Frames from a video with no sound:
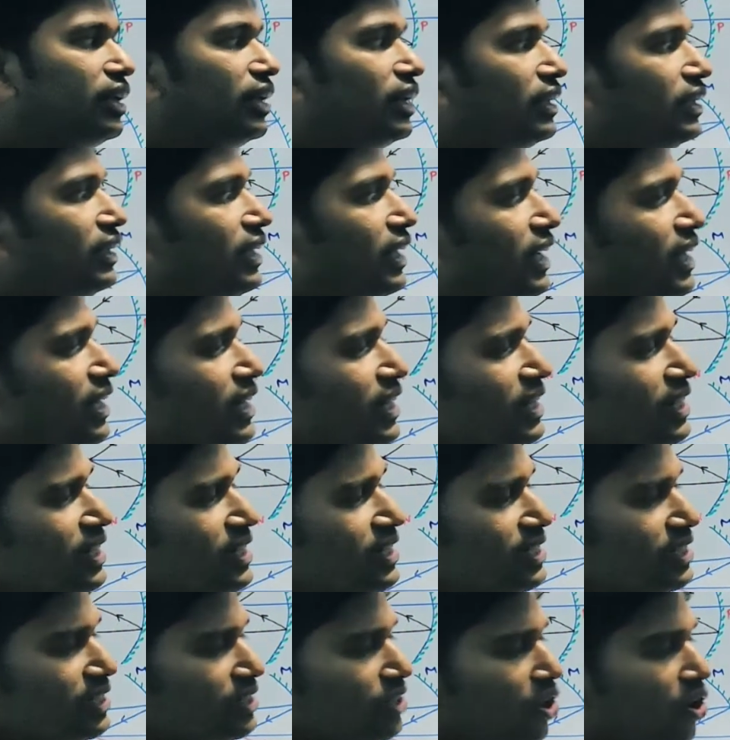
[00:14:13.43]
there
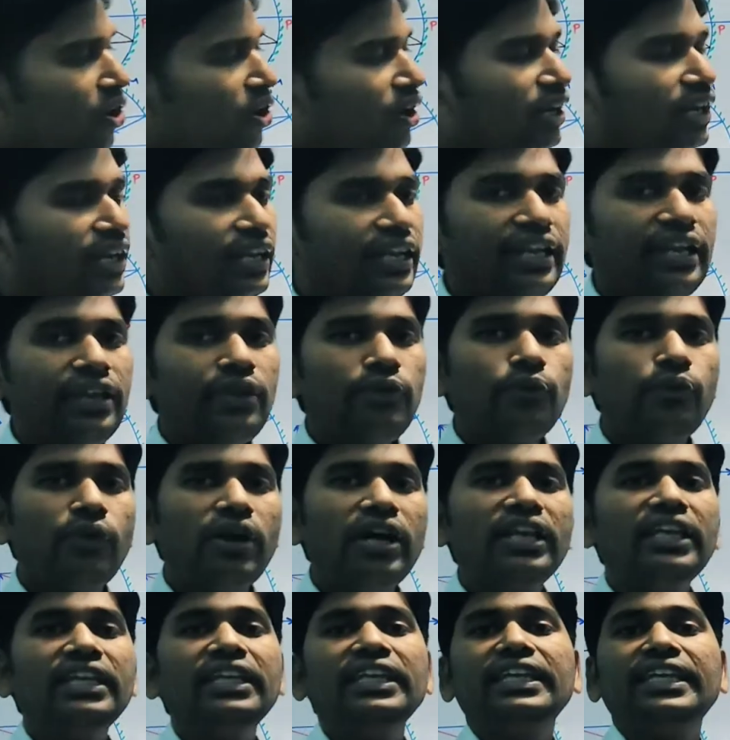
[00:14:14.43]
is only
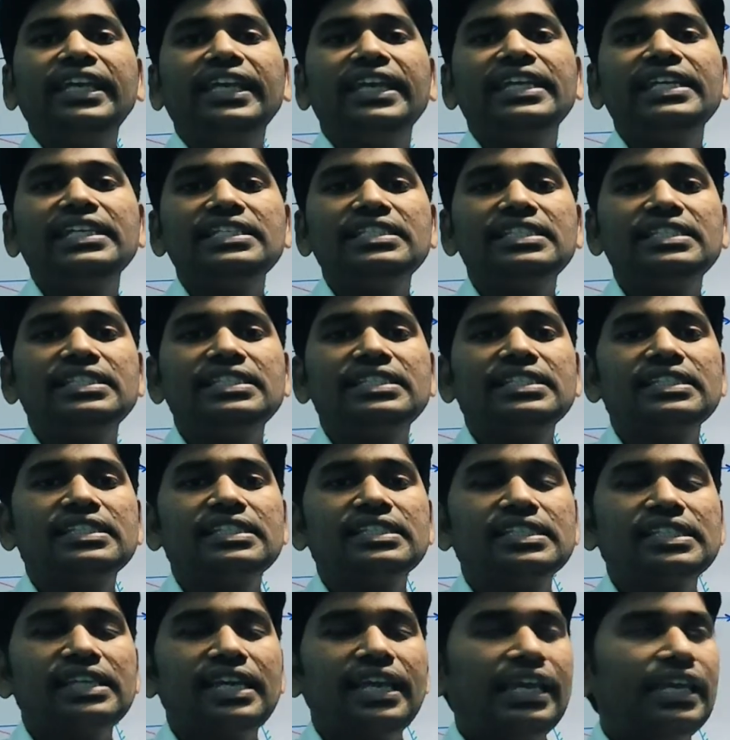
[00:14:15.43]
one case
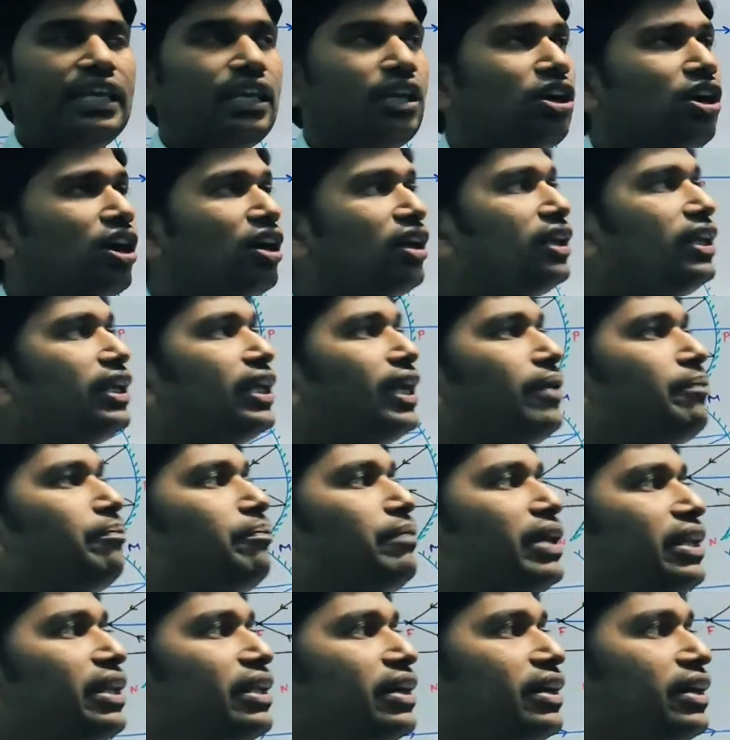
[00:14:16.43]
in concave
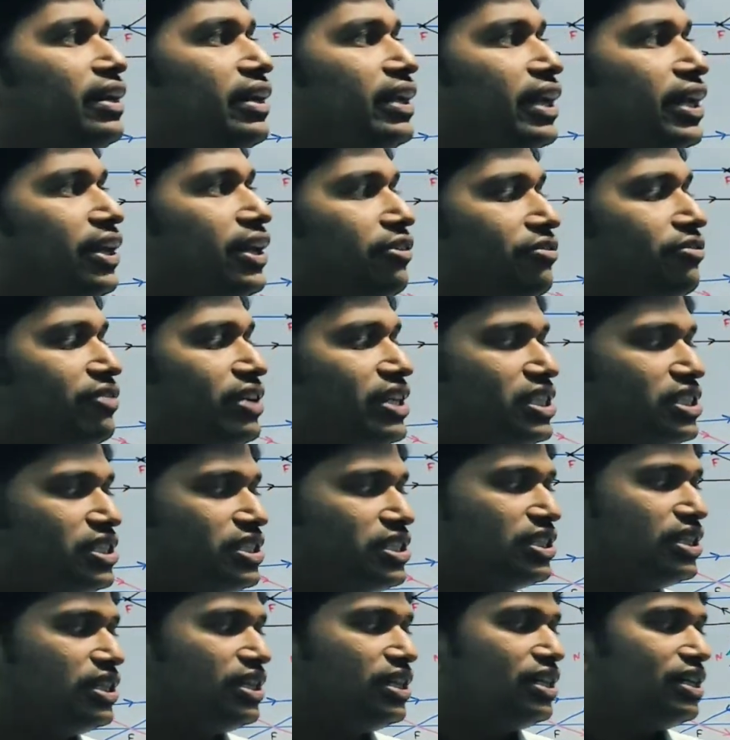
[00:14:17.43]
mirror in which
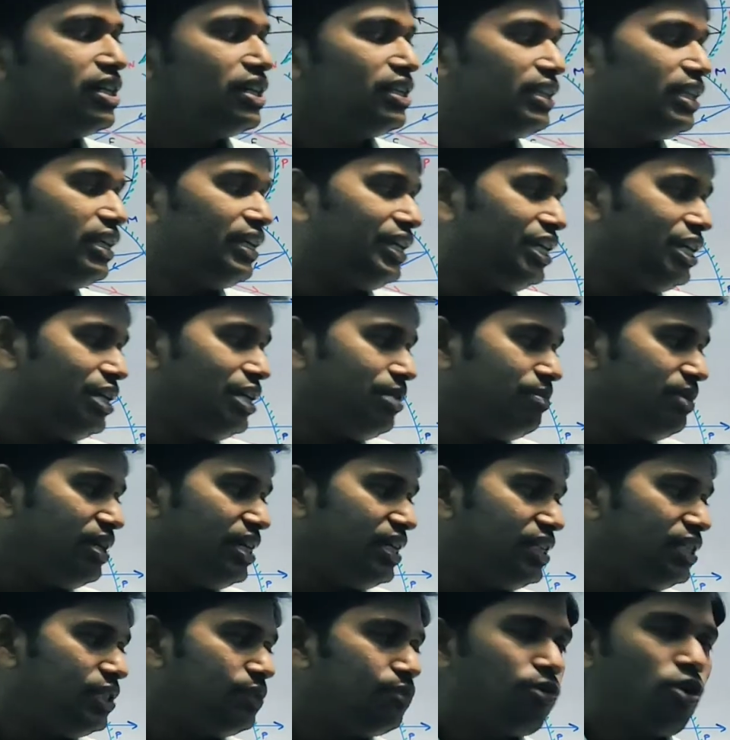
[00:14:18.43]
the
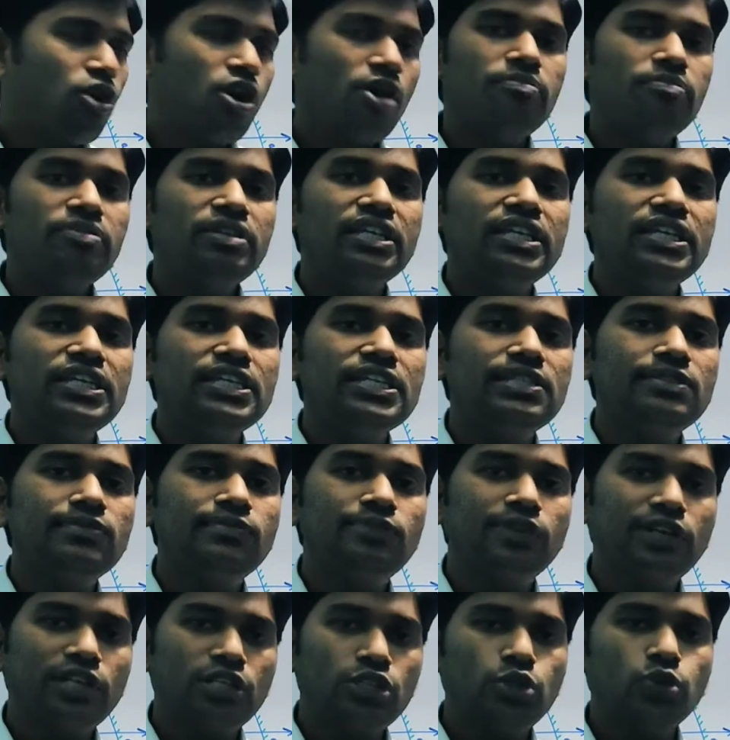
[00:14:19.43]
image formed is
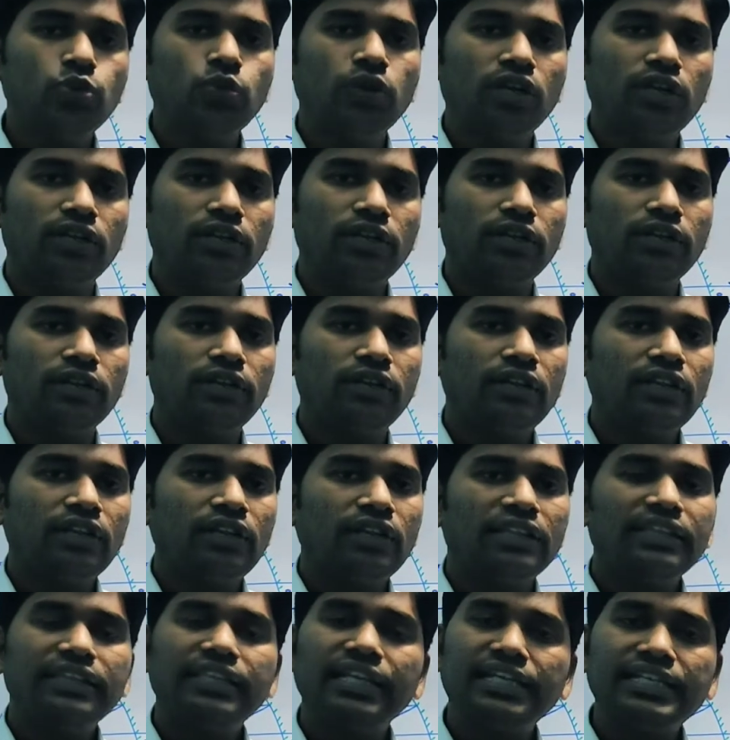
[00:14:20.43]
virtual,
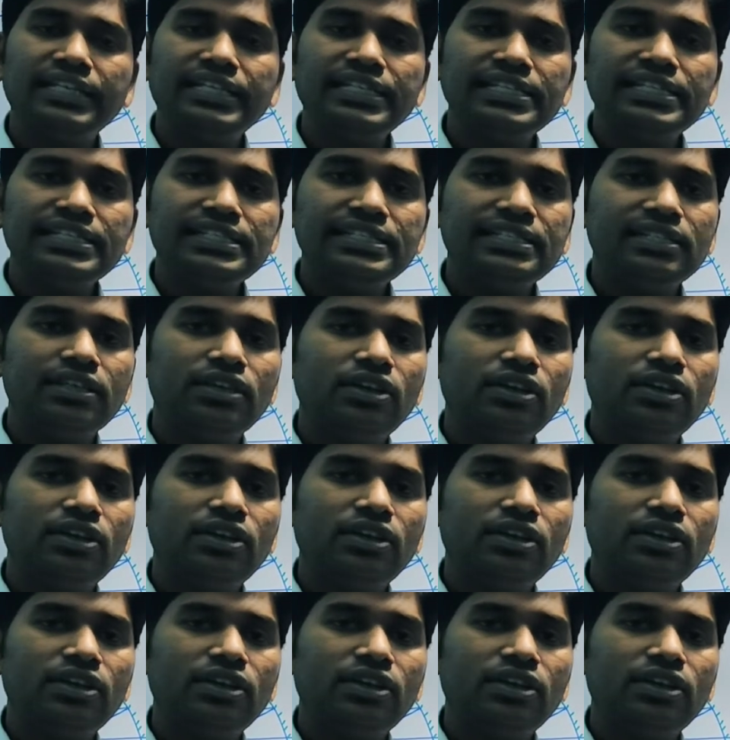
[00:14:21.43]
that is